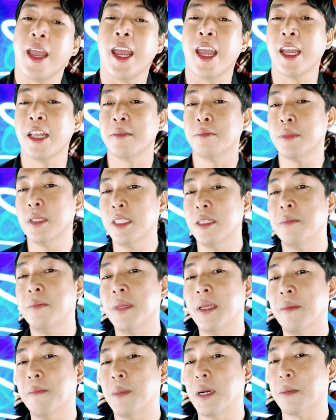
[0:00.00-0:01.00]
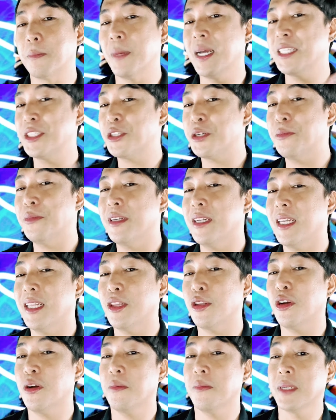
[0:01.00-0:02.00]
And believe me, pag master mo na ito,